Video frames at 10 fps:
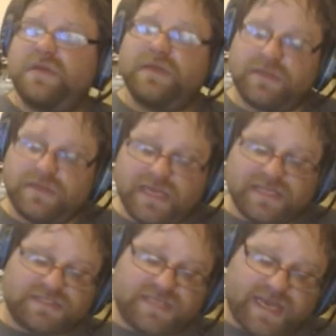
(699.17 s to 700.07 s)

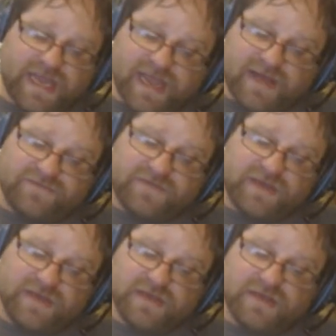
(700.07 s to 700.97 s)
Next I have
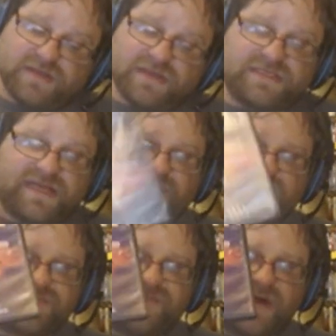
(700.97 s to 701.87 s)
The
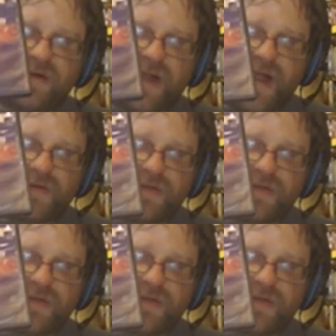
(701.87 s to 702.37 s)
Devil's Fairground,